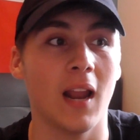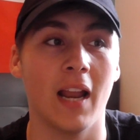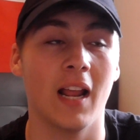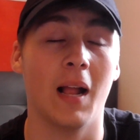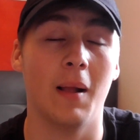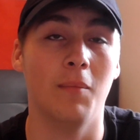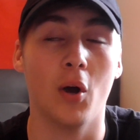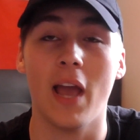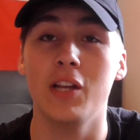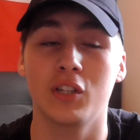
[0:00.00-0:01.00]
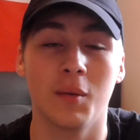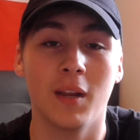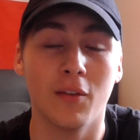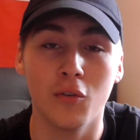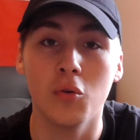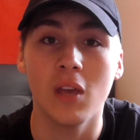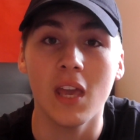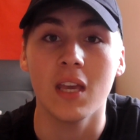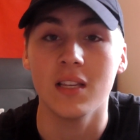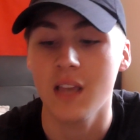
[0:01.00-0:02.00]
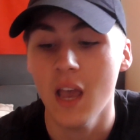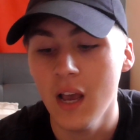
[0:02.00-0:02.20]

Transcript: And by ages, I mean a few years.